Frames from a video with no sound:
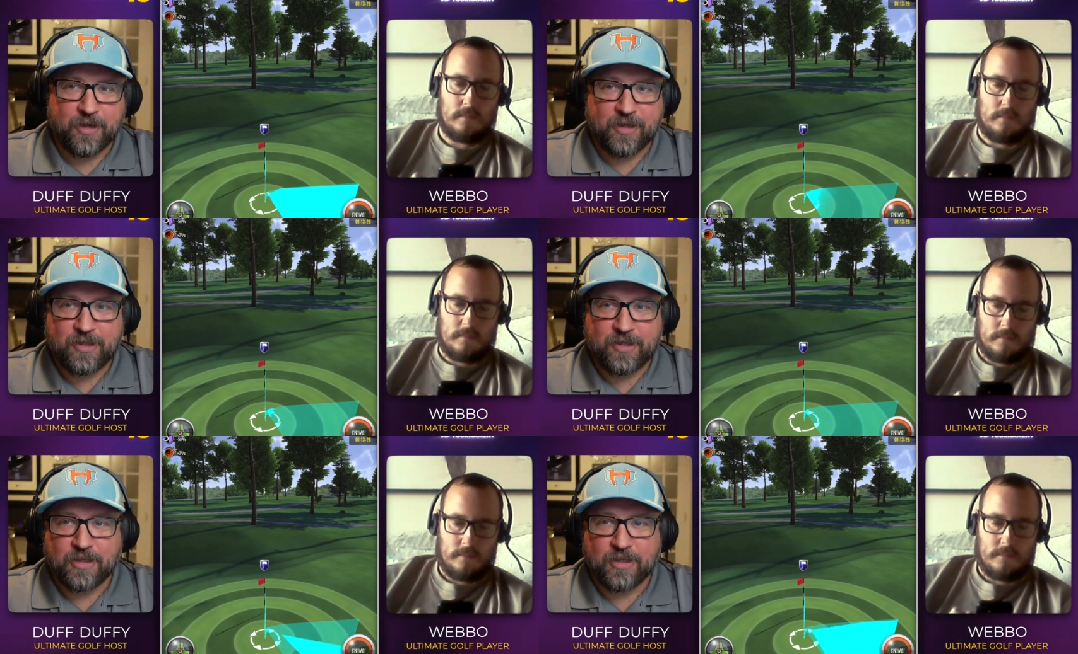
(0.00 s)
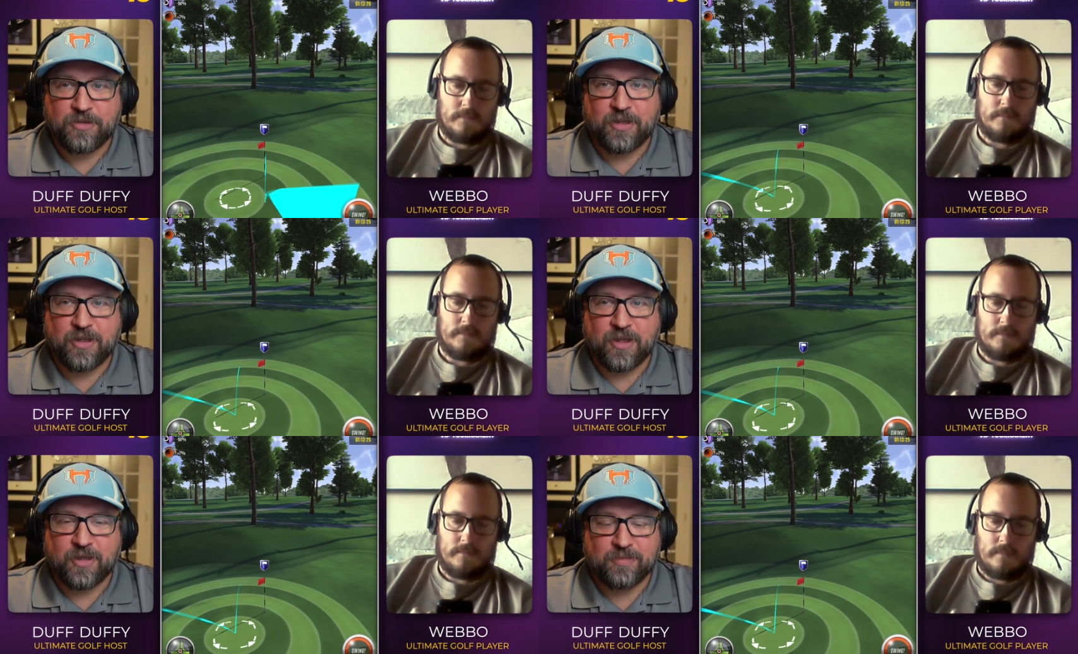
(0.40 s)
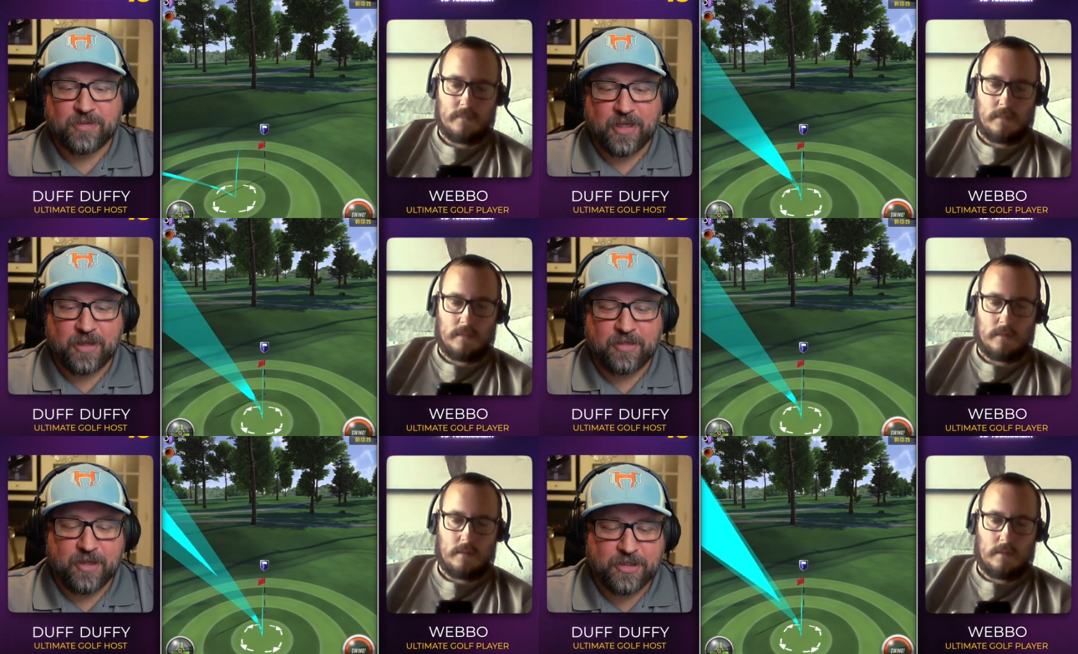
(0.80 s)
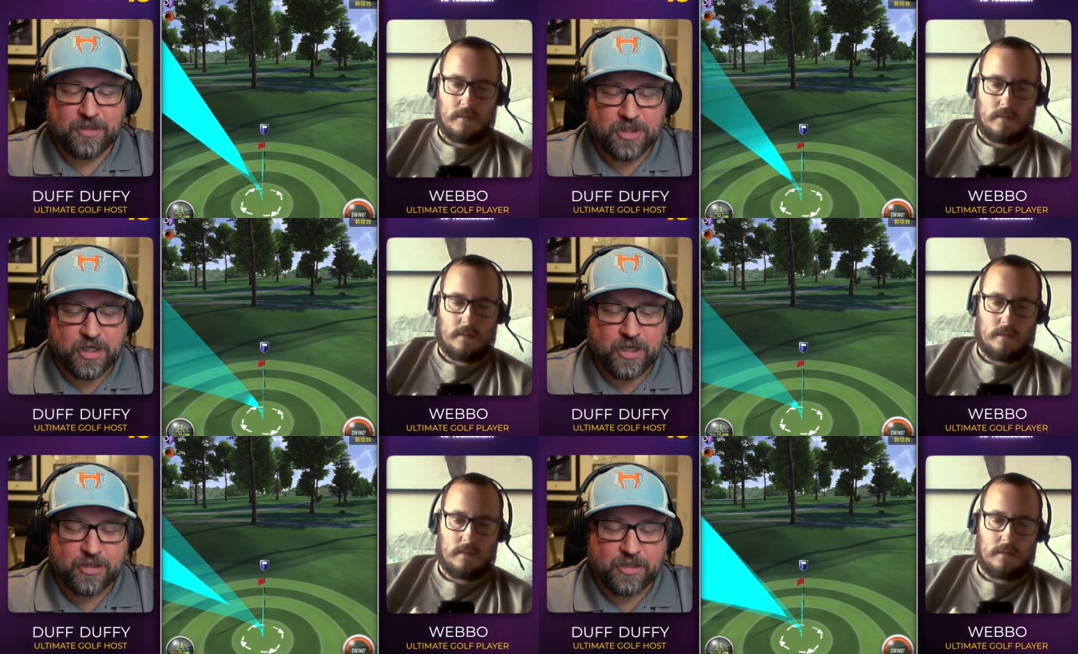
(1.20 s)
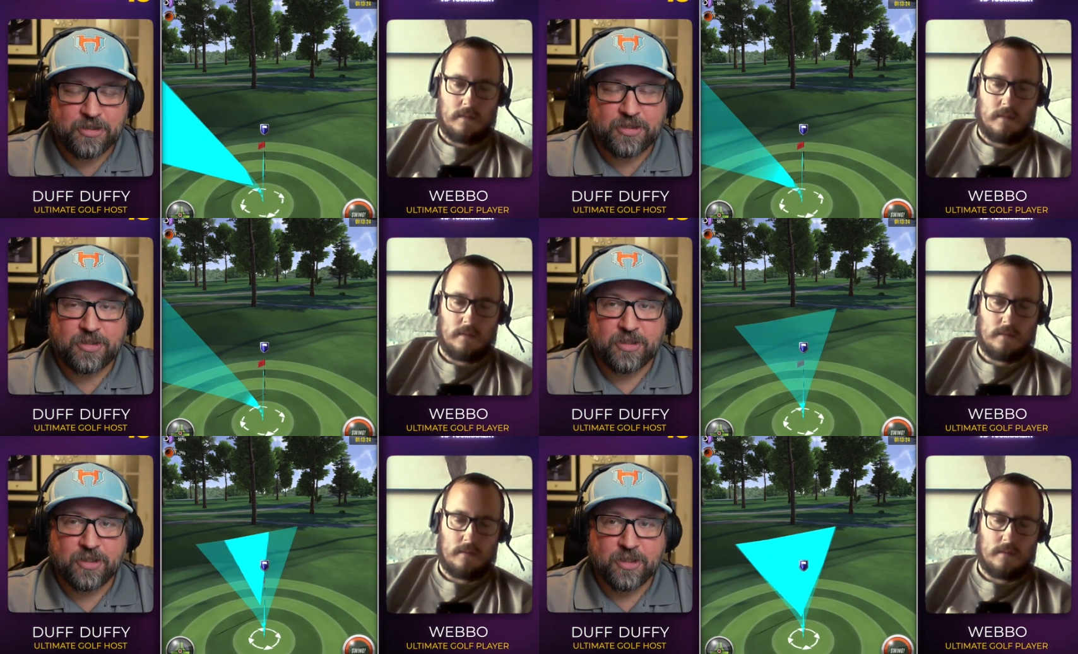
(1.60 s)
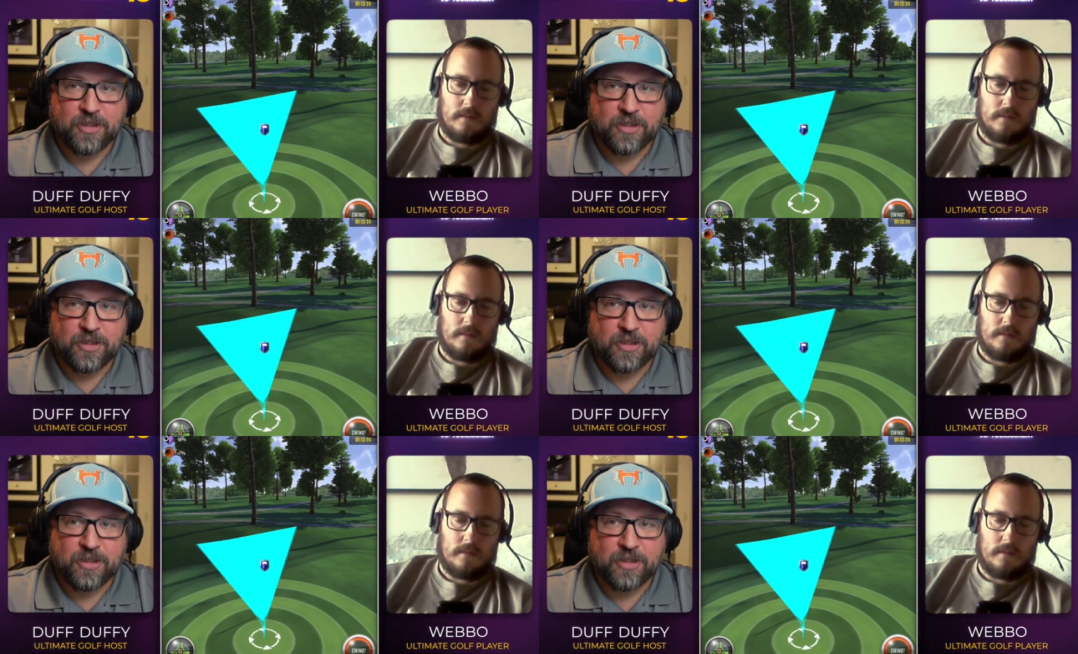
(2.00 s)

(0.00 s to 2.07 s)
Speaker 1: Country clubs, I think, changed.